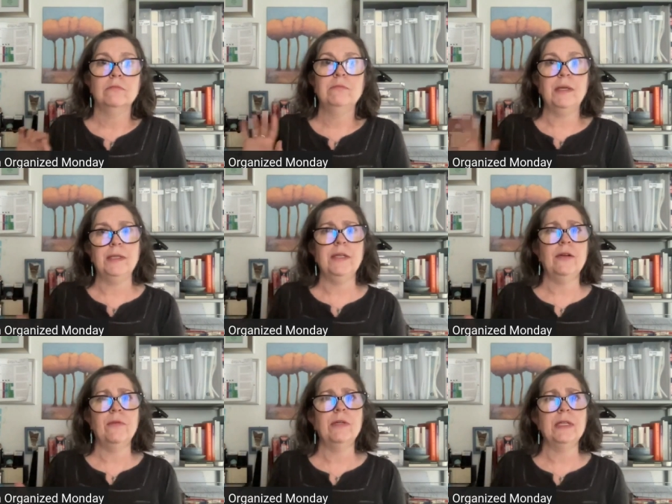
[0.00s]
but you
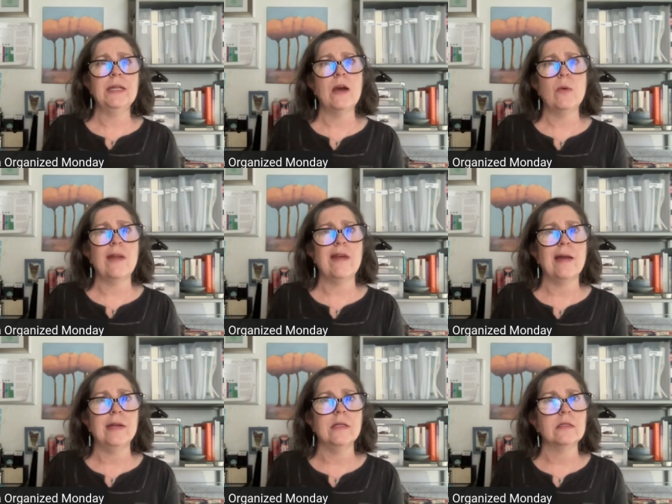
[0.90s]
don't really know where
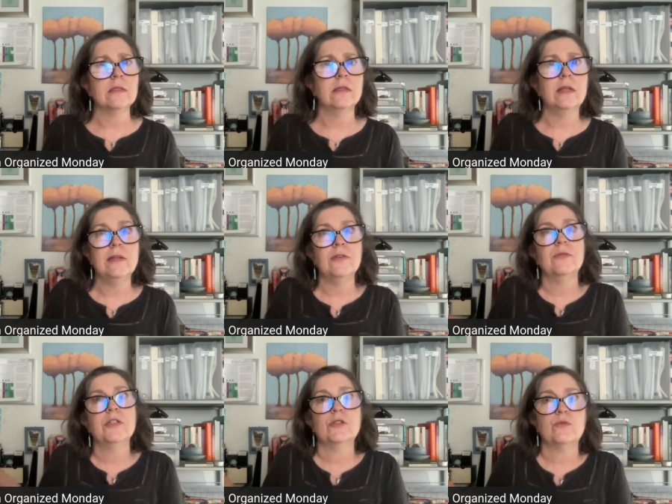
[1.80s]
that is. And then you're
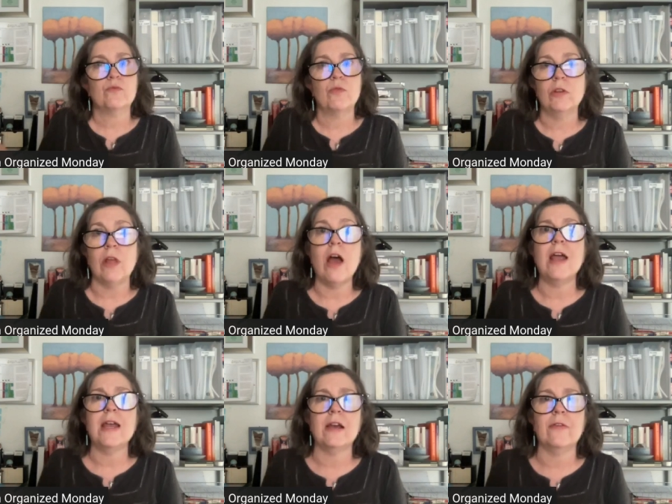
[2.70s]
just
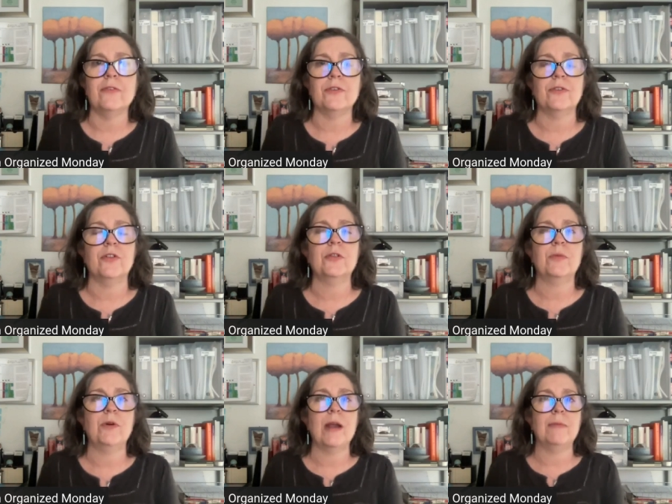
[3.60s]
relying on the search
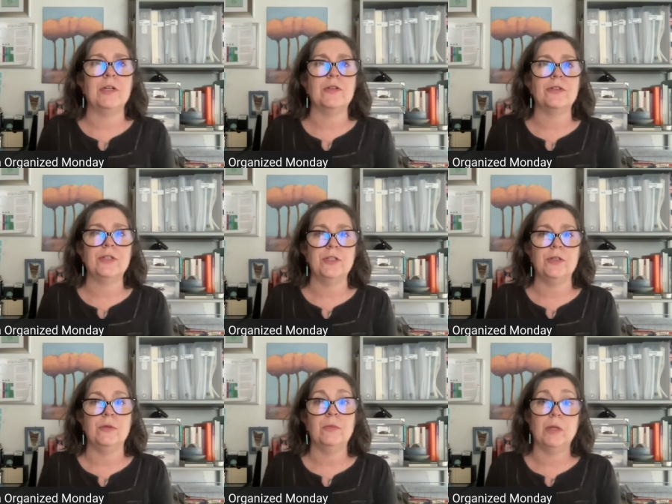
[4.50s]
parameters
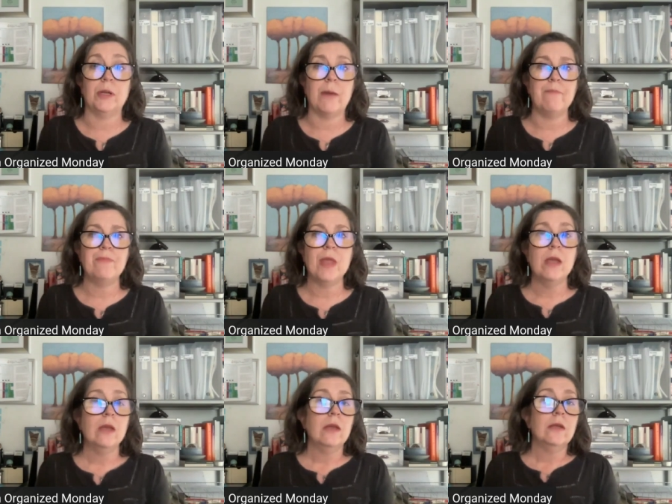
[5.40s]
to pull it up.
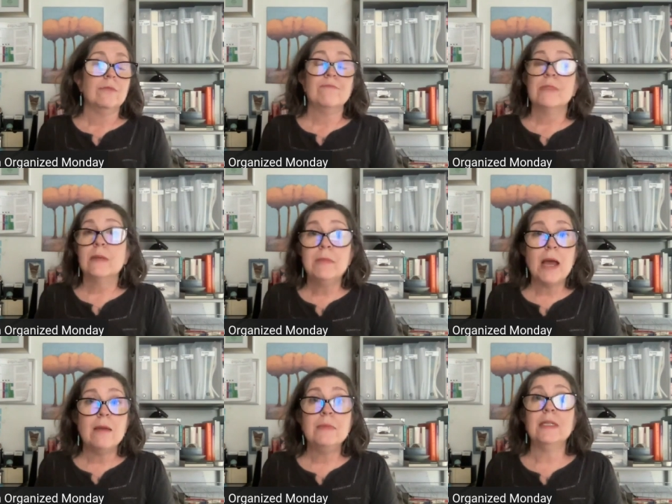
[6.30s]

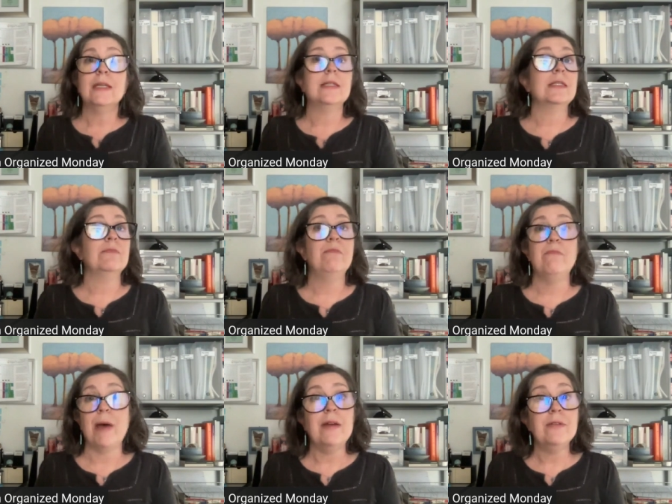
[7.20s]
Sometimes it's
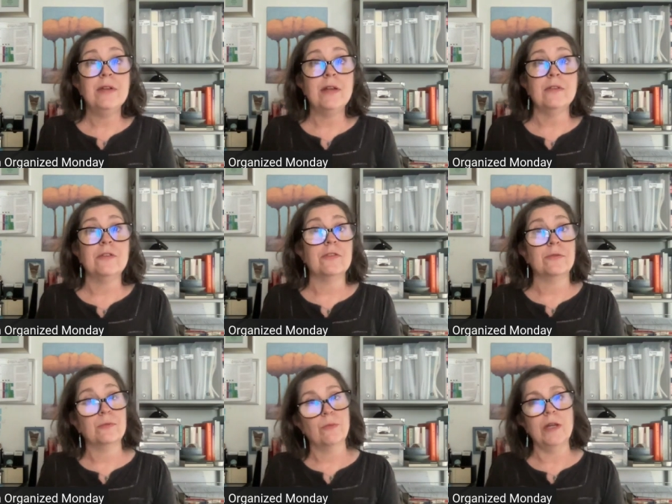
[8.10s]
better than
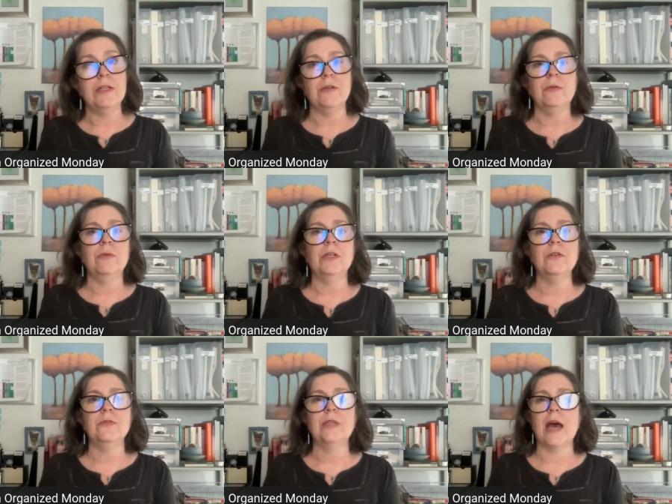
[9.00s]
others when you
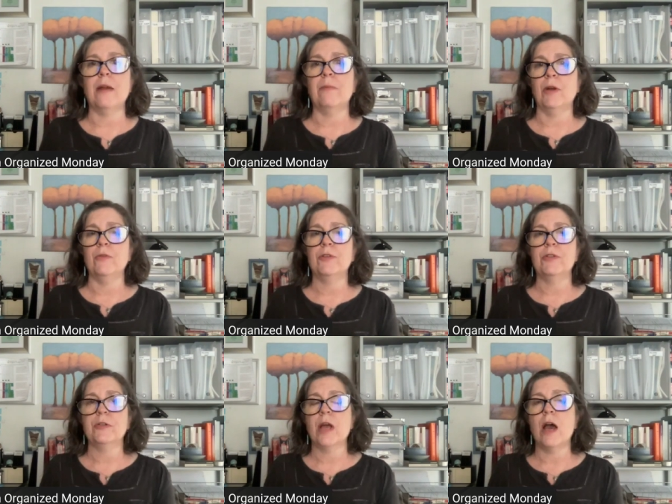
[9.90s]
use that
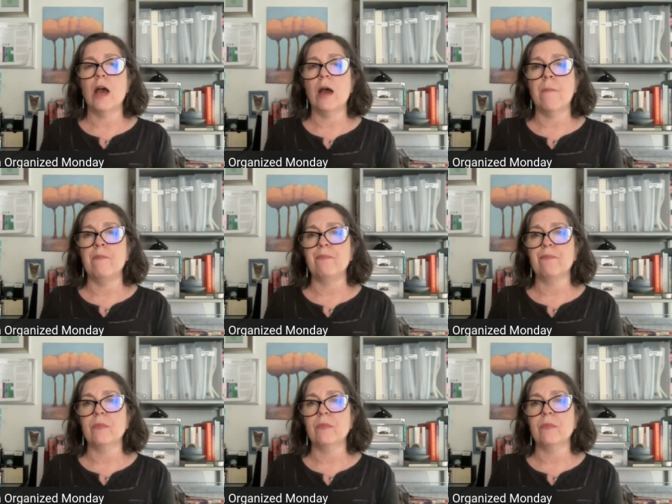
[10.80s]
approach. Um,